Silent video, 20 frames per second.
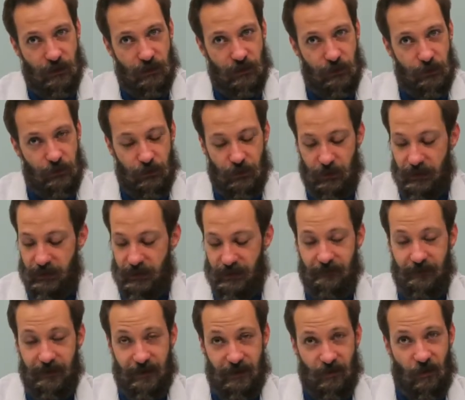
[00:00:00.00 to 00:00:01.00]
dilutions
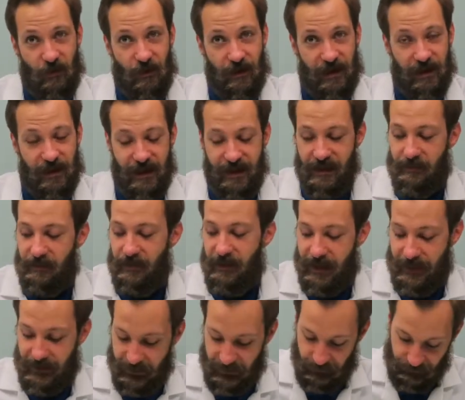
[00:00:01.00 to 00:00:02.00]
of this oil in the
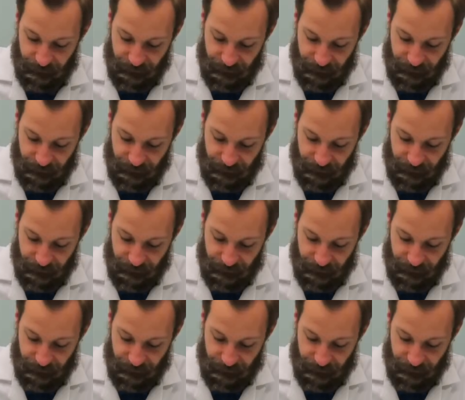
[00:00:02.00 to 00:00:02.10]
blend.